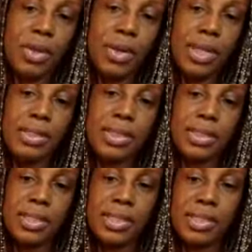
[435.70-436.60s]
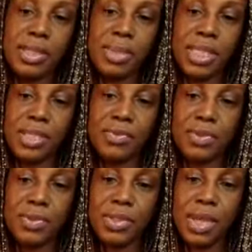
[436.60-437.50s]
right? This is the CBD
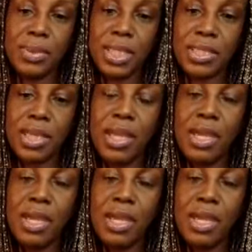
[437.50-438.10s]
infused gummies.